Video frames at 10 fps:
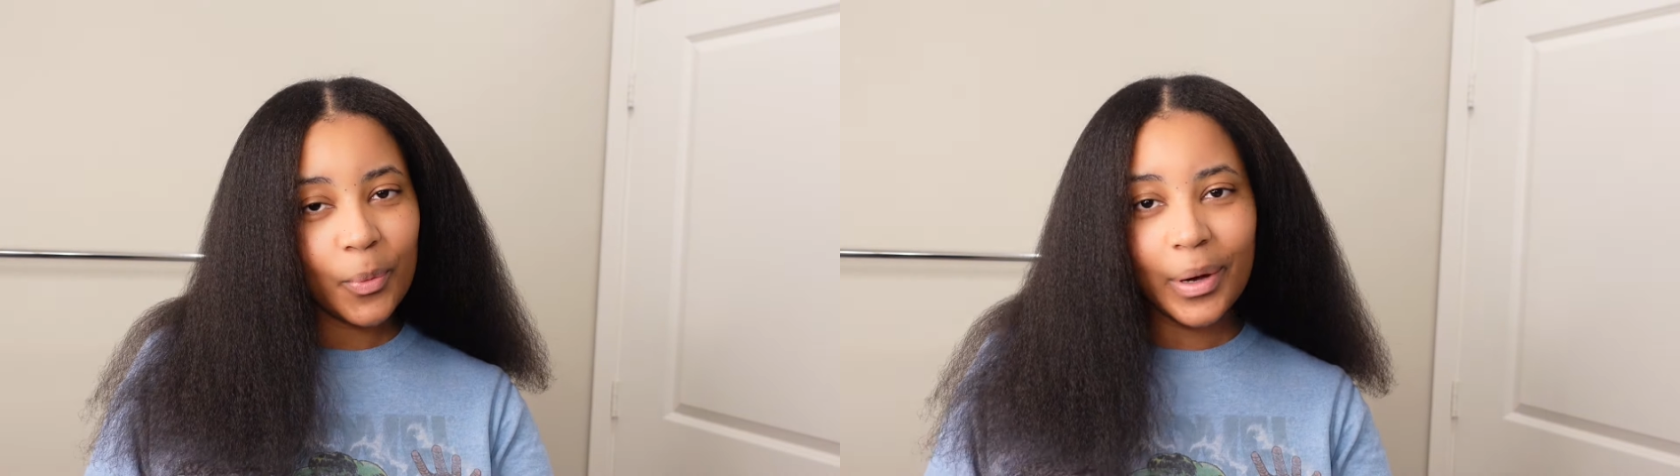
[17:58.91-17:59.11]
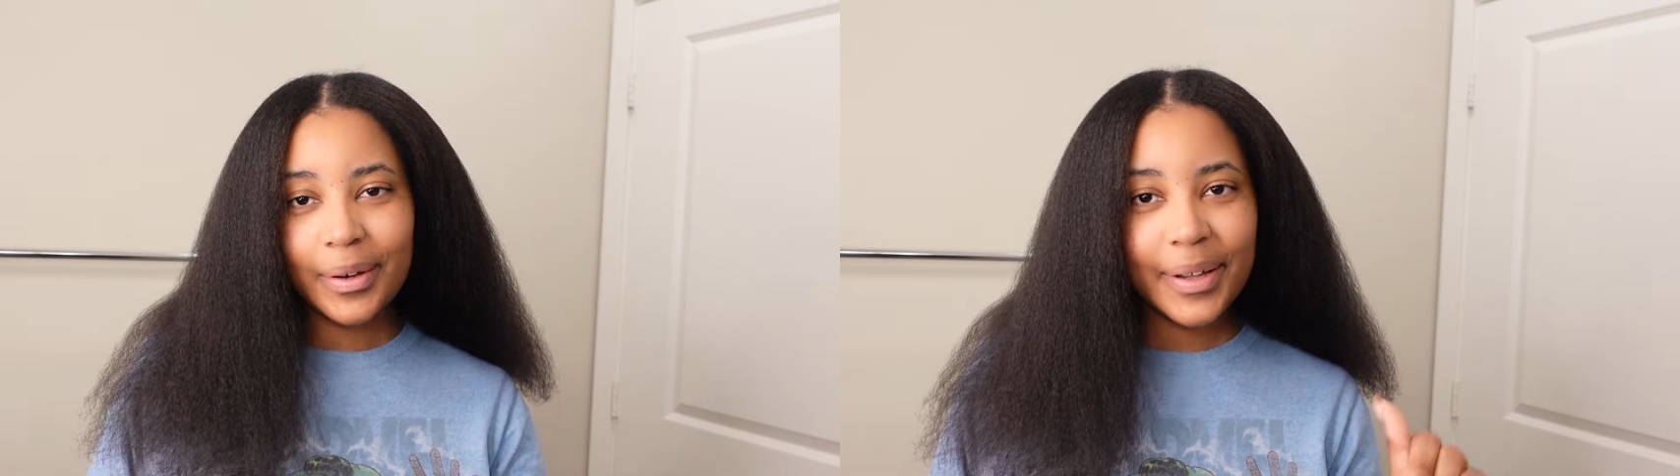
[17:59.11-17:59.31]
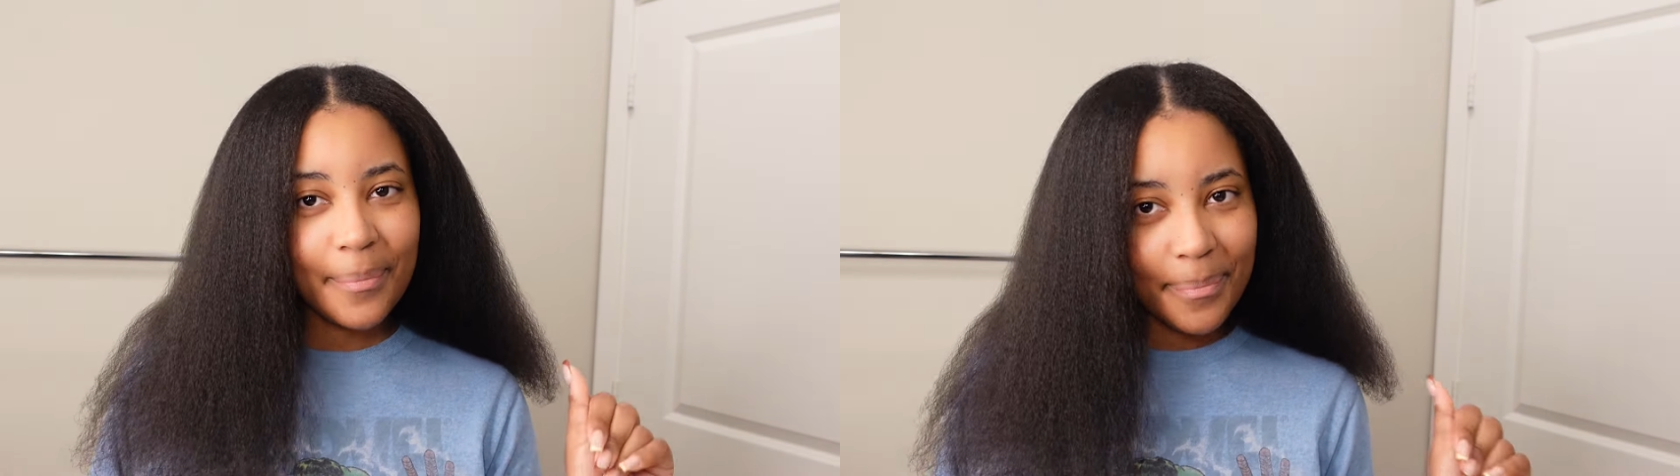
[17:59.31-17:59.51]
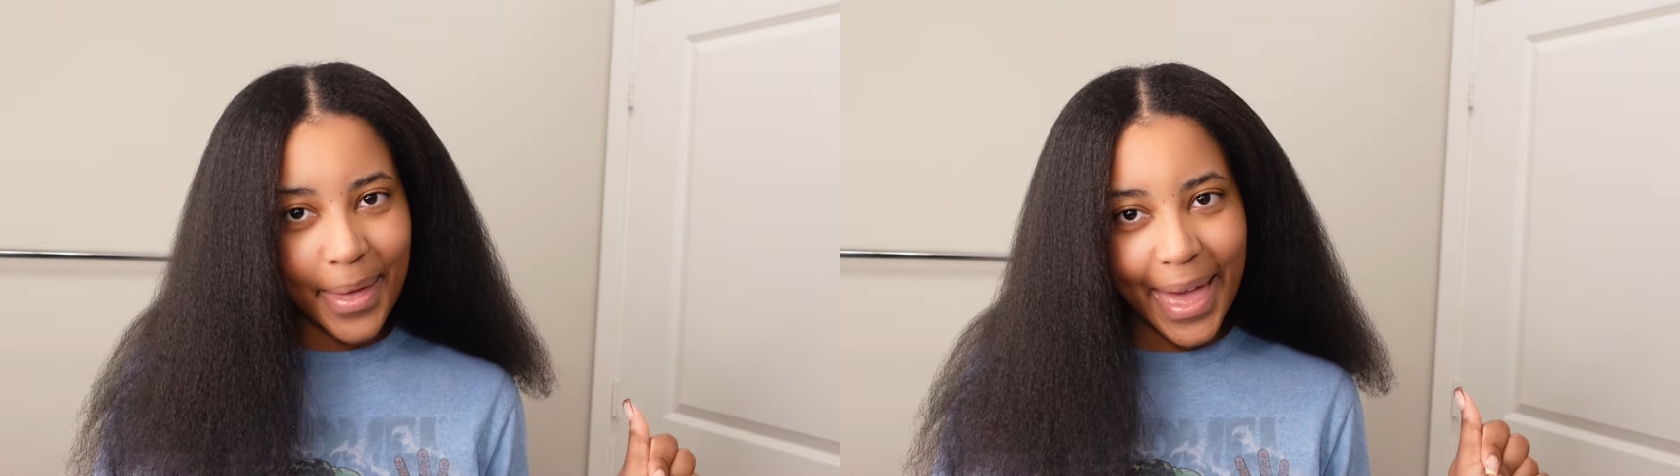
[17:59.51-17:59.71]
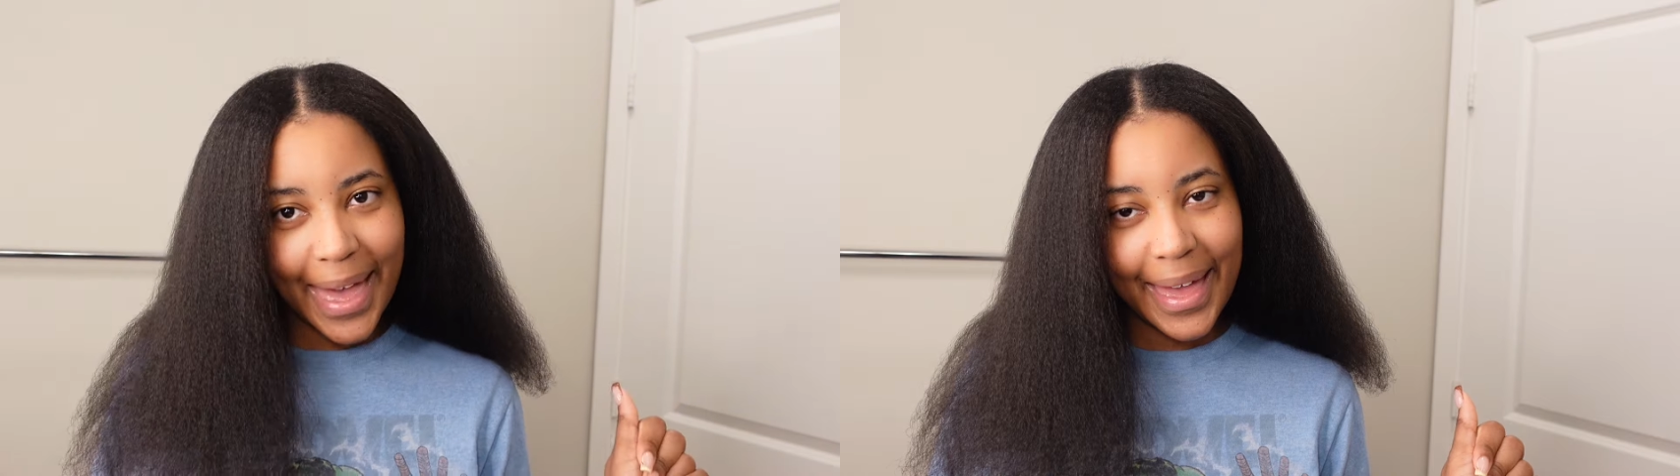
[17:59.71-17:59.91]
welcome
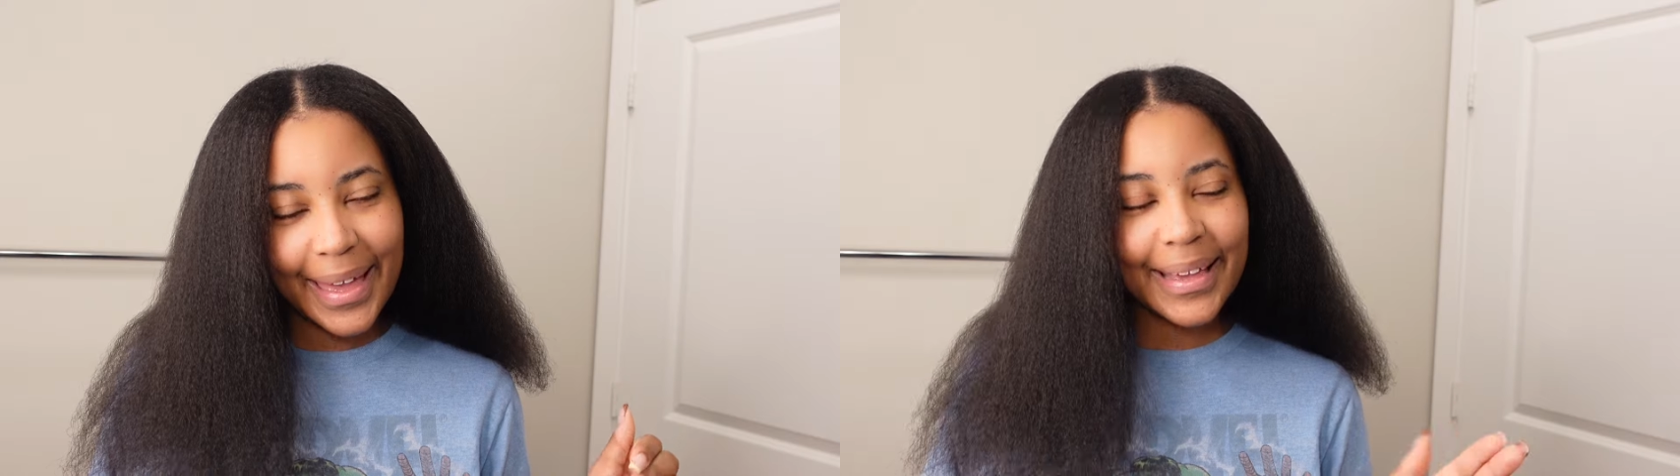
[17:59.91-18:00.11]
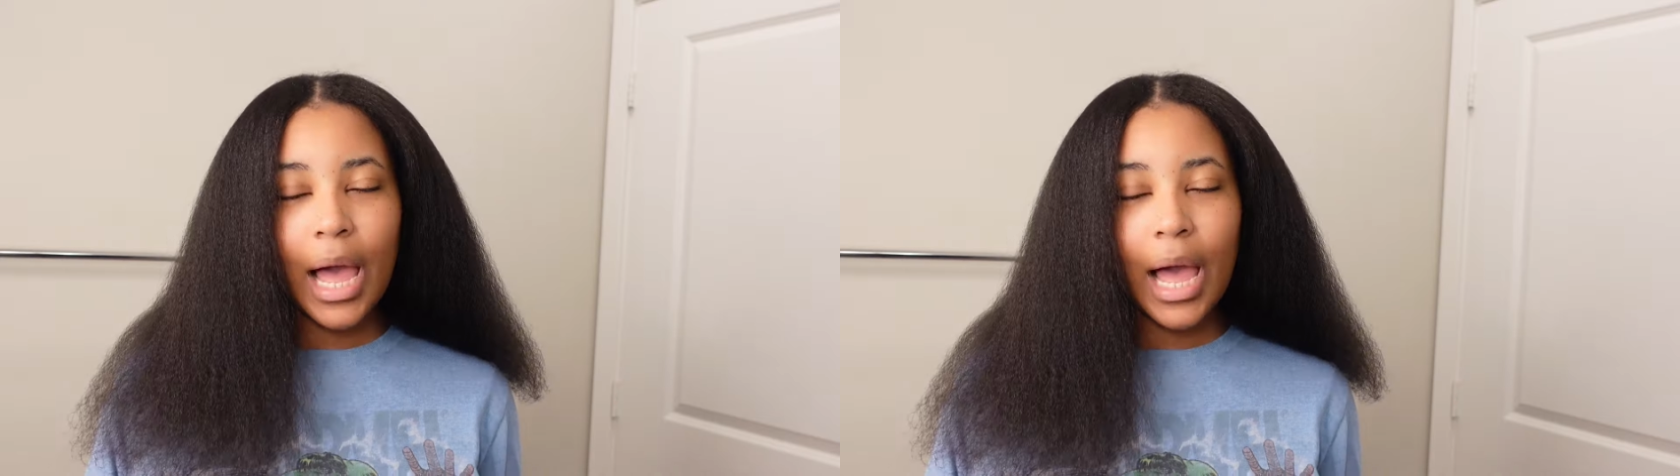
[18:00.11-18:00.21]
back.